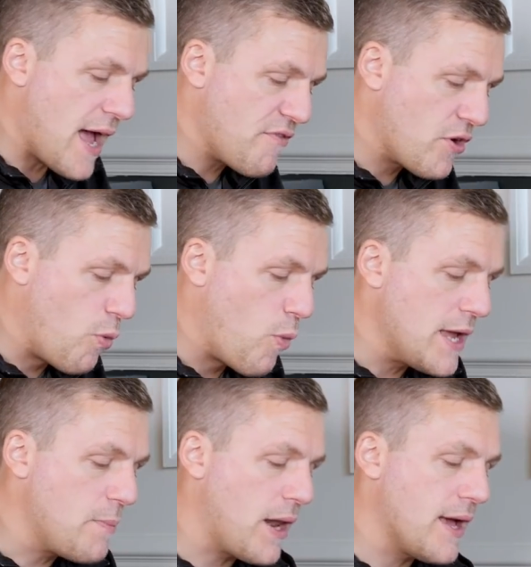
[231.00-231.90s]
ever
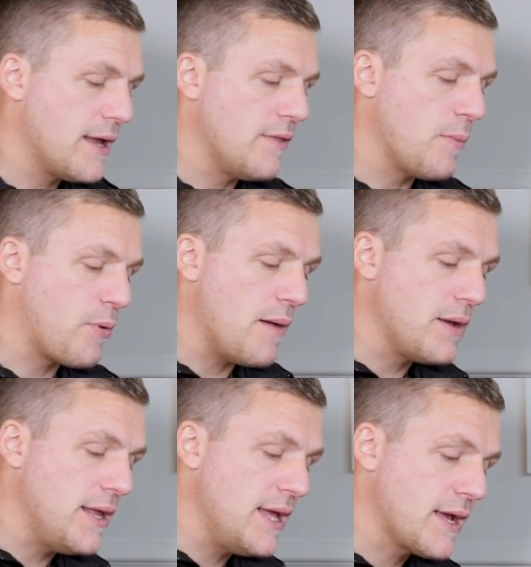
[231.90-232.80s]
away player in the
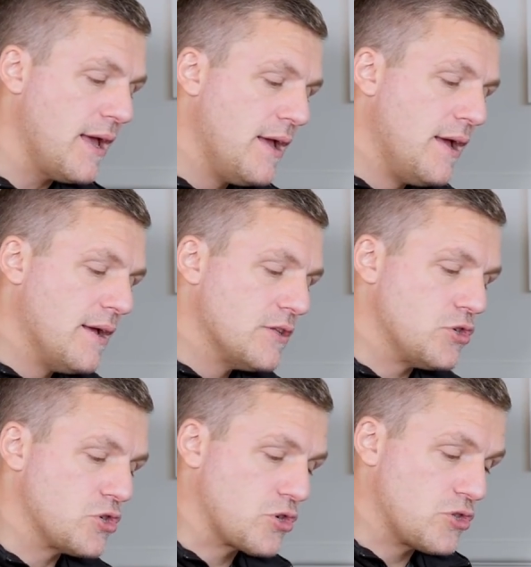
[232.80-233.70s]
Premier League
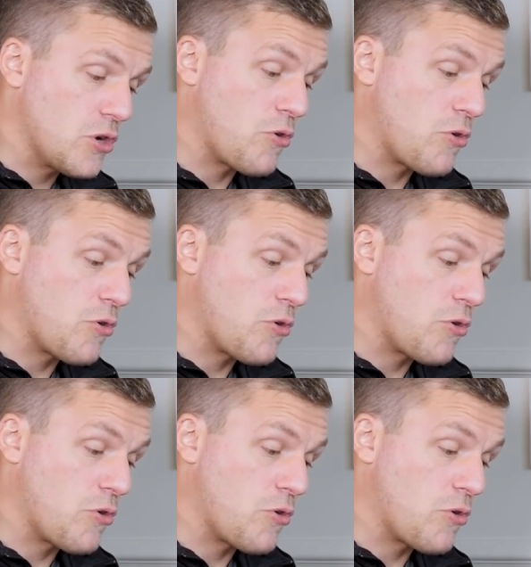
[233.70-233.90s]
to